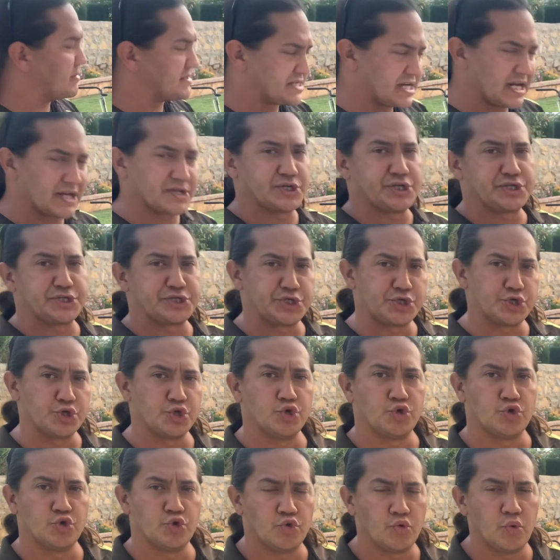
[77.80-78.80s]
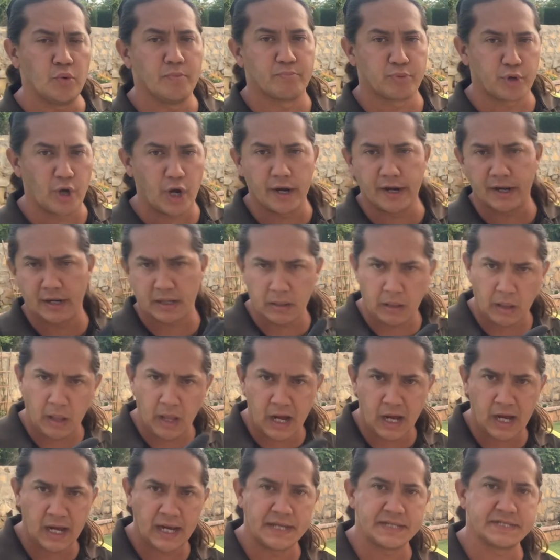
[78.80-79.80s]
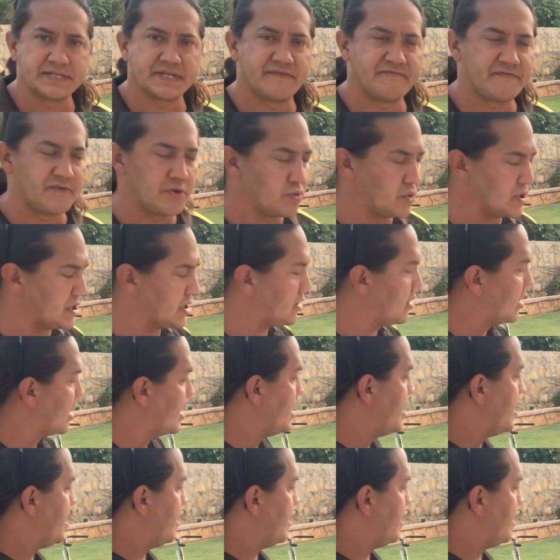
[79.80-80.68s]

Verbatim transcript: it's actually two product lines, if you will,